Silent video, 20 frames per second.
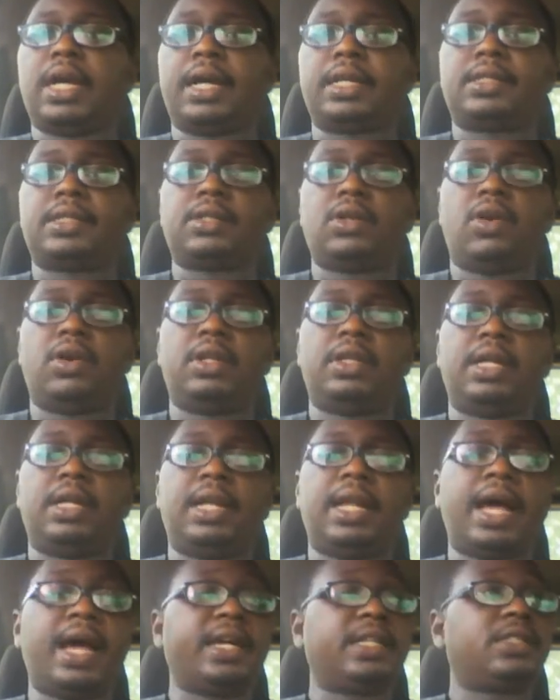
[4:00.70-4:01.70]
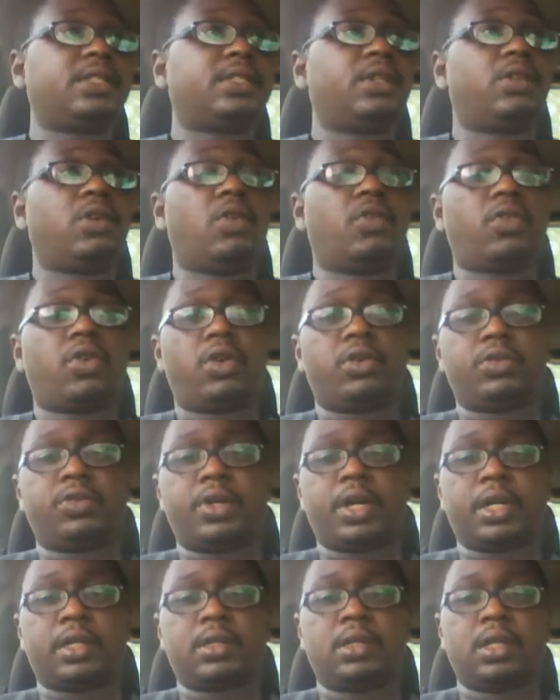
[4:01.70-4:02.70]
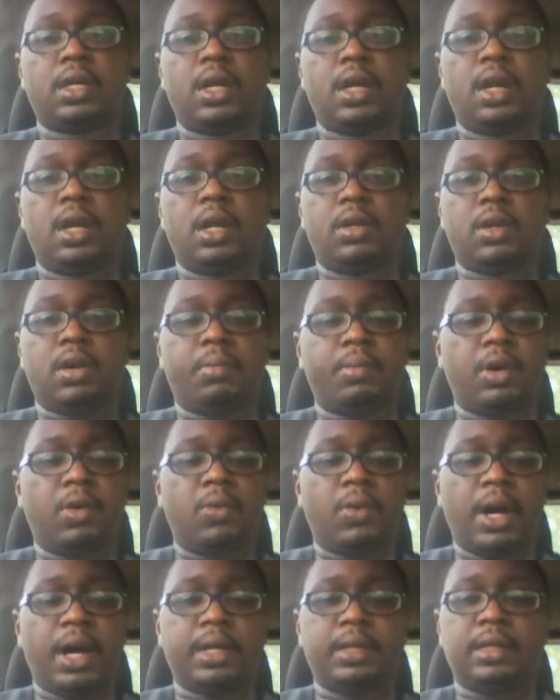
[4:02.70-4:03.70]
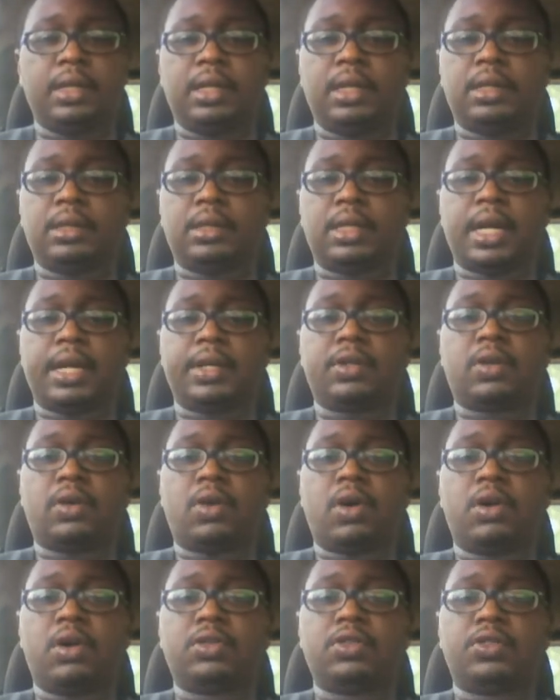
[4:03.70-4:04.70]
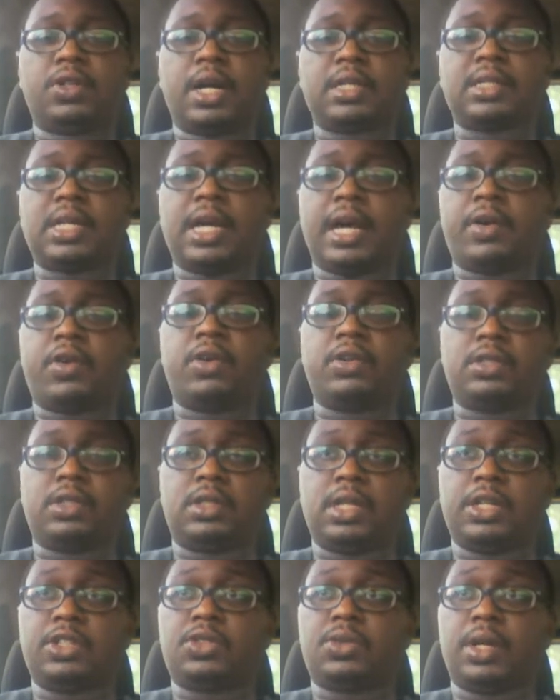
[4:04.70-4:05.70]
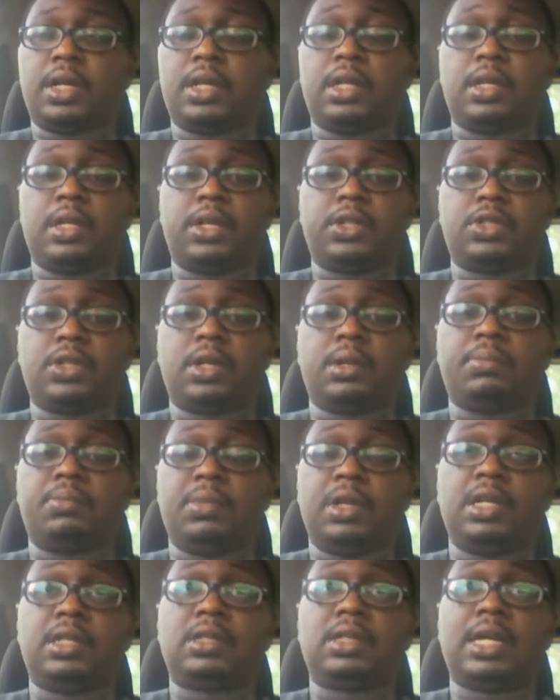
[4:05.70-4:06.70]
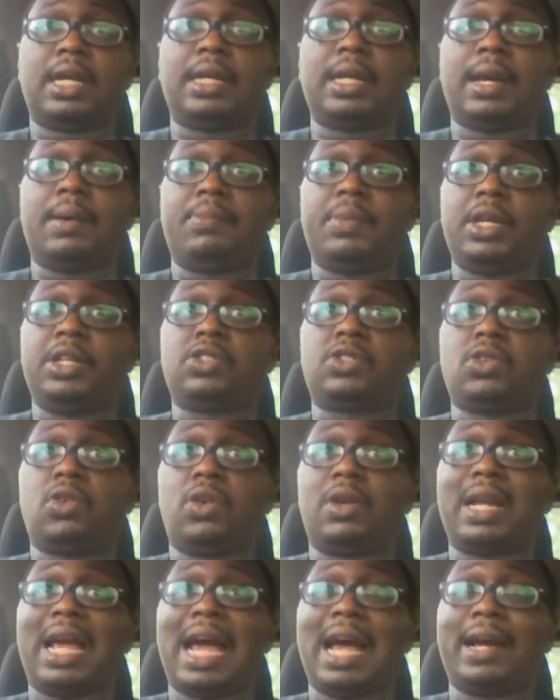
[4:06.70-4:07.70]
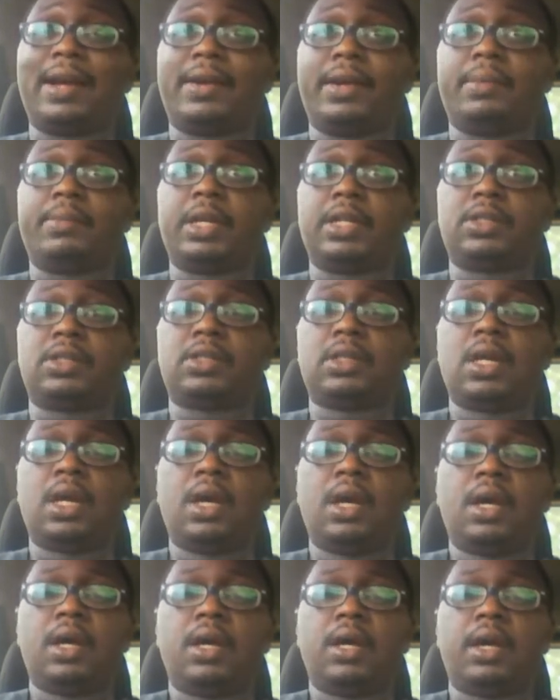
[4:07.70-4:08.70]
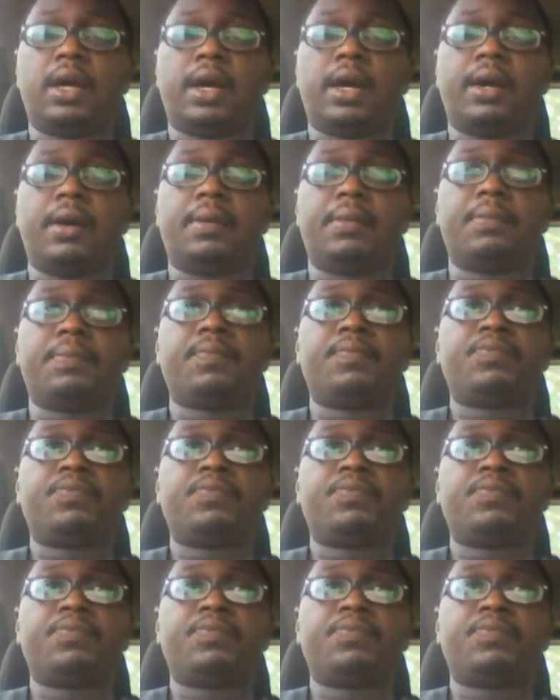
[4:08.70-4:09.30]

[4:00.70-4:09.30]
that underlines the law of contract. Number one is that contracts are consensual in nature, means that they are based on agreements. Uh,